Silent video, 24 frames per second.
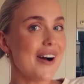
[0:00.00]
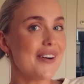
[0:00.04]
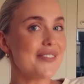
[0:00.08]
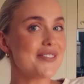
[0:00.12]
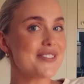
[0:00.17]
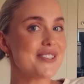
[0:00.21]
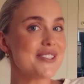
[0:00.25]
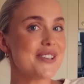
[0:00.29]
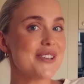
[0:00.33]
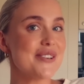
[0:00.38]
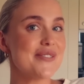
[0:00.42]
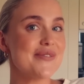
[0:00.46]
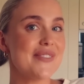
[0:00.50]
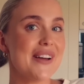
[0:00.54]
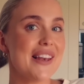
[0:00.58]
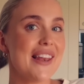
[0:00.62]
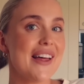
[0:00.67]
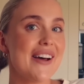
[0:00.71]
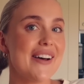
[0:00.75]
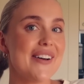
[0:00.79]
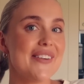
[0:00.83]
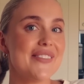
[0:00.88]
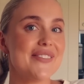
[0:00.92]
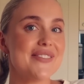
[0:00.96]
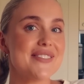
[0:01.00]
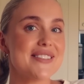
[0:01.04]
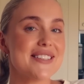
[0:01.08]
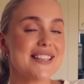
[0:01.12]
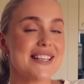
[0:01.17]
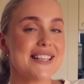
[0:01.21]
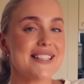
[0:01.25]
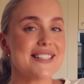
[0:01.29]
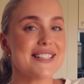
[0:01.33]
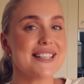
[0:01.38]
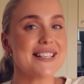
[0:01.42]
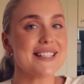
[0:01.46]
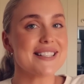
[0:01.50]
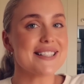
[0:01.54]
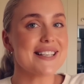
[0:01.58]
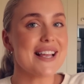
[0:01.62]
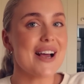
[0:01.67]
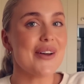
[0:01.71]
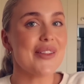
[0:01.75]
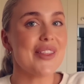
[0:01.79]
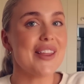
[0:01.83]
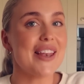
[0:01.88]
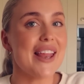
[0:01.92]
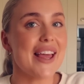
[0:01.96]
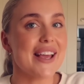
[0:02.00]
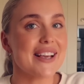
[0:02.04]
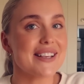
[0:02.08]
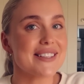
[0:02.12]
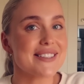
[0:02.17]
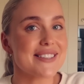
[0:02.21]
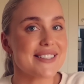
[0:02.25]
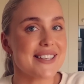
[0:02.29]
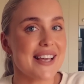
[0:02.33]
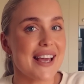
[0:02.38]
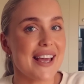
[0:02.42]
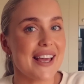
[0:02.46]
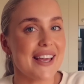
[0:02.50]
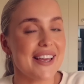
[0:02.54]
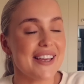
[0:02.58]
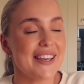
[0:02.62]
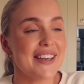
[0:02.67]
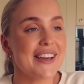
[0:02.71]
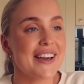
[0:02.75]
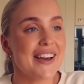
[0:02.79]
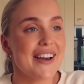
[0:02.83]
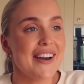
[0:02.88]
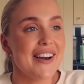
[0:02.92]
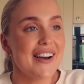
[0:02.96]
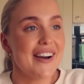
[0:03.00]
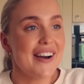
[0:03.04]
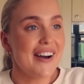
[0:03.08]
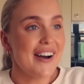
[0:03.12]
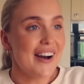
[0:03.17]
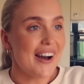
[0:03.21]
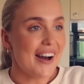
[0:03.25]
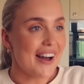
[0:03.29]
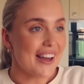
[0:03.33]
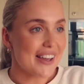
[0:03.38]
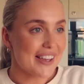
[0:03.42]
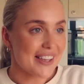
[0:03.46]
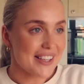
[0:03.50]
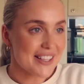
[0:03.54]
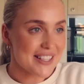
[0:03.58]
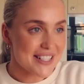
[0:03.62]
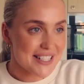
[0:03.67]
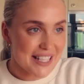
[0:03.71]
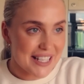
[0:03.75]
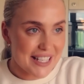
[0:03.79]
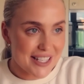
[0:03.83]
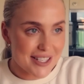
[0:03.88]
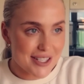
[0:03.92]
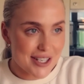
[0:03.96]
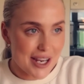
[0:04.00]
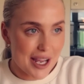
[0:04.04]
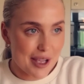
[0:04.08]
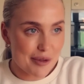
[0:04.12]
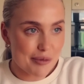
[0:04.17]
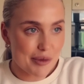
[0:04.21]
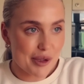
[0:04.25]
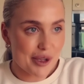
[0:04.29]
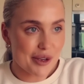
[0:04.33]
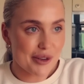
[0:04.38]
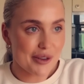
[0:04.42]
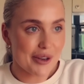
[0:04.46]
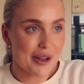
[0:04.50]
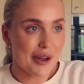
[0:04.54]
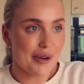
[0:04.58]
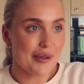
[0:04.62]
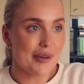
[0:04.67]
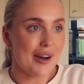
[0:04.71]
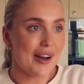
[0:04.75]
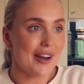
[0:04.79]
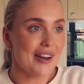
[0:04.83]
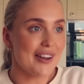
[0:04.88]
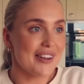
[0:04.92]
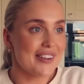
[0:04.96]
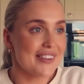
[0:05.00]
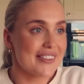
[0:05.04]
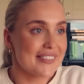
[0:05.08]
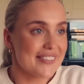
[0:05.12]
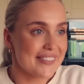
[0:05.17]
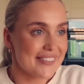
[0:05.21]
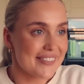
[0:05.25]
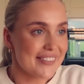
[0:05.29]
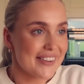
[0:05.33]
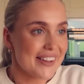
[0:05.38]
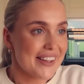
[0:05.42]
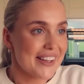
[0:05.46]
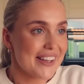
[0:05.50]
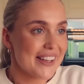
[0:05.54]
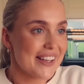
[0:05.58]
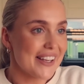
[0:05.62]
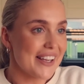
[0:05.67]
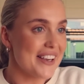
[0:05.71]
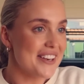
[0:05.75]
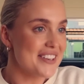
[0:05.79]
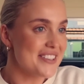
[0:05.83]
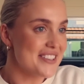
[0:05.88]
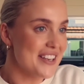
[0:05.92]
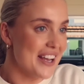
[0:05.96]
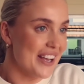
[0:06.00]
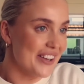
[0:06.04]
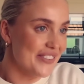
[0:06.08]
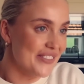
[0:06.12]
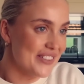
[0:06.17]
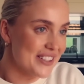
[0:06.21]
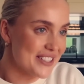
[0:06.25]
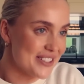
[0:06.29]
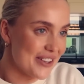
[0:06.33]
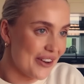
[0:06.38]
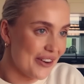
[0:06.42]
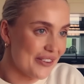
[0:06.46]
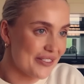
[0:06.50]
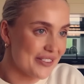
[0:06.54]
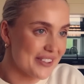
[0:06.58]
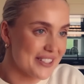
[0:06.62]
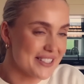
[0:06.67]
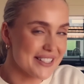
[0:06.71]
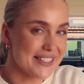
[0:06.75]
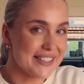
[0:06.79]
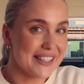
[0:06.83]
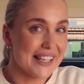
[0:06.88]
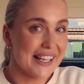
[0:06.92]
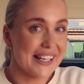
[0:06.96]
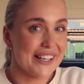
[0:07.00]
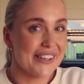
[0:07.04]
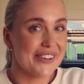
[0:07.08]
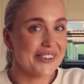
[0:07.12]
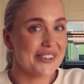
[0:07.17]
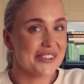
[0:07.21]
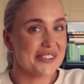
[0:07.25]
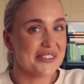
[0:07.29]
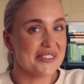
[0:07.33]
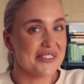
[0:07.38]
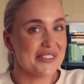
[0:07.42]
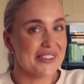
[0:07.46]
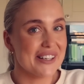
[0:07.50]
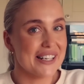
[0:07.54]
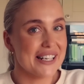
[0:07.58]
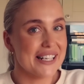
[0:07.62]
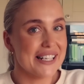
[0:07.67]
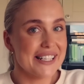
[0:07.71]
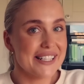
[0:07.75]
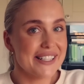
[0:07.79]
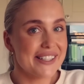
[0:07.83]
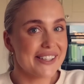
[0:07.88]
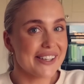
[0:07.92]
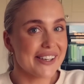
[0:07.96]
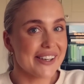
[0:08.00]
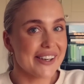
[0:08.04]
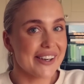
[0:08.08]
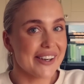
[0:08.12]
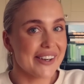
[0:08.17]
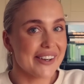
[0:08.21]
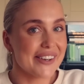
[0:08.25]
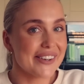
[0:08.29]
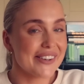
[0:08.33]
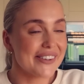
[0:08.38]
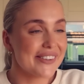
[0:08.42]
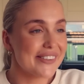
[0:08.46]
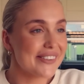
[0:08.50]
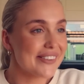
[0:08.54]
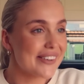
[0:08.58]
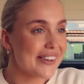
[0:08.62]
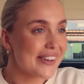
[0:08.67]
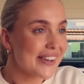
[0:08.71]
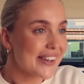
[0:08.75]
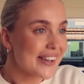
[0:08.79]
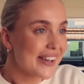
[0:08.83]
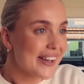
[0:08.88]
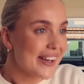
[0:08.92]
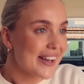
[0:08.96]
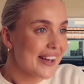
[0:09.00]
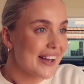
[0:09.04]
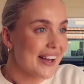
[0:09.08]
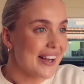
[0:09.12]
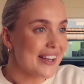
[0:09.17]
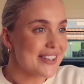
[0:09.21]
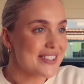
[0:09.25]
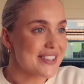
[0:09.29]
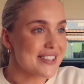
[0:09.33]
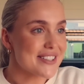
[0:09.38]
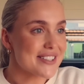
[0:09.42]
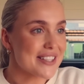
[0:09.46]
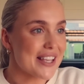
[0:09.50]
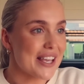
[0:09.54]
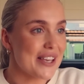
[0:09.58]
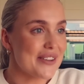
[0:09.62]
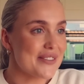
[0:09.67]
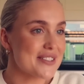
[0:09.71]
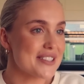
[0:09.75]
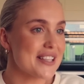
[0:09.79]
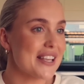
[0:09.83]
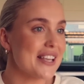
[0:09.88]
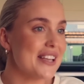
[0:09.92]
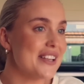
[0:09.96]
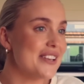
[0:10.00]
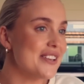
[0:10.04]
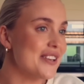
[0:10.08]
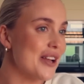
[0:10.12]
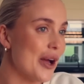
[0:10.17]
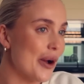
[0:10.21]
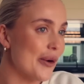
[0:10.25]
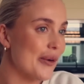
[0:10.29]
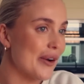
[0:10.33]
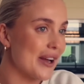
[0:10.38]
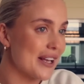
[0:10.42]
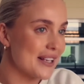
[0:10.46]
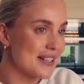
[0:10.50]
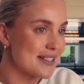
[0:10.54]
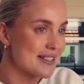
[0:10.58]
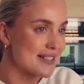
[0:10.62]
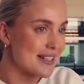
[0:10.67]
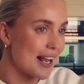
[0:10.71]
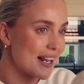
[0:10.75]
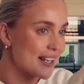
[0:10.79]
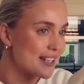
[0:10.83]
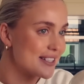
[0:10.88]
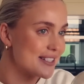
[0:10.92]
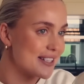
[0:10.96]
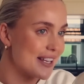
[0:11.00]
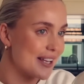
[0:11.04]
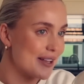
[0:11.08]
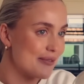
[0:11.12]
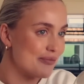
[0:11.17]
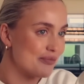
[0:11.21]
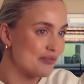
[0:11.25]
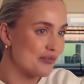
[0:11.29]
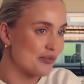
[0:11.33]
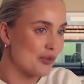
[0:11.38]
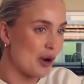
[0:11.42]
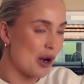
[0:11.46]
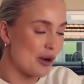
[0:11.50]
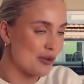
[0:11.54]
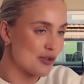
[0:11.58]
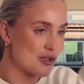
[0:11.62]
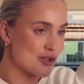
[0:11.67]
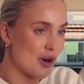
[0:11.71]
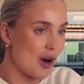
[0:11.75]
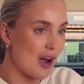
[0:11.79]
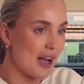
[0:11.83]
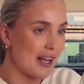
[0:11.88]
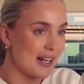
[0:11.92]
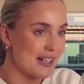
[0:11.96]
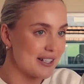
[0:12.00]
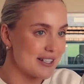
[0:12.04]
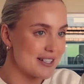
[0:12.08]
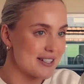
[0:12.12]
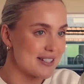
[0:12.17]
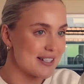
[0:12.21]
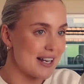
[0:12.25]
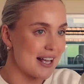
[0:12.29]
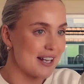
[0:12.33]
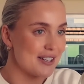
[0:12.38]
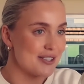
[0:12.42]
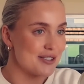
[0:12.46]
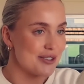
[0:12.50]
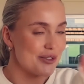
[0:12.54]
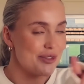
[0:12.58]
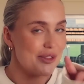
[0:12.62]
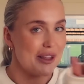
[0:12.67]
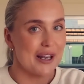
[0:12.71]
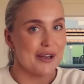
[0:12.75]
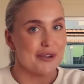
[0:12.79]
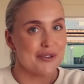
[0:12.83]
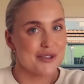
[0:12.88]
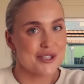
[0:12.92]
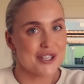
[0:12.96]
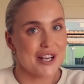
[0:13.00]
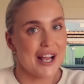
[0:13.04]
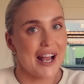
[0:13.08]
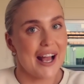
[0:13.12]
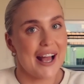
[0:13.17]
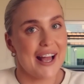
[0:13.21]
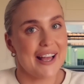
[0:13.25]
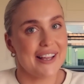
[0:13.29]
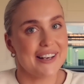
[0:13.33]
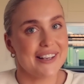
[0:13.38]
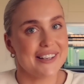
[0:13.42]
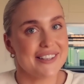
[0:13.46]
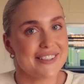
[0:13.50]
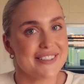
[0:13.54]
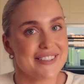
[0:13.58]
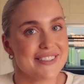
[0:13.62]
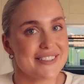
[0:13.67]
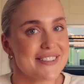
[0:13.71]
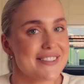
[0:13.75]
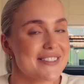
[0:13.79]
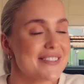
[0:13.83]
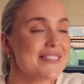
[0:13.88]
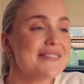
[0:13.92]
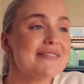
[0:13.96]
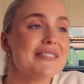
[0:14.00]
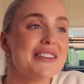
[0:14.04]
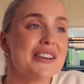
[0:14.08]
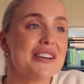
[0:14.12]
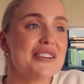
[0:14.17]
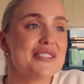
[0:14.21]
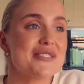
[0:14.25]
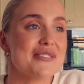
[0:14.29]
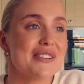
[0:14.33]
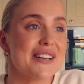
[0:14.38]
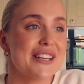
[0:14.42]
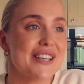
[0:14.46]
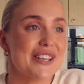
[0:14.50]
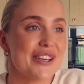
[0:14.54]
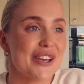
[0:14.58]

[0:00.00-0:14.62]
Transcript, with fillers: afternoon, my loves. It is now the next day. I can see Jamie and Noah in Jamie's office and they look really cute. I just keep seeing Noah standing, well, trying to stand on the little chair and it just looks really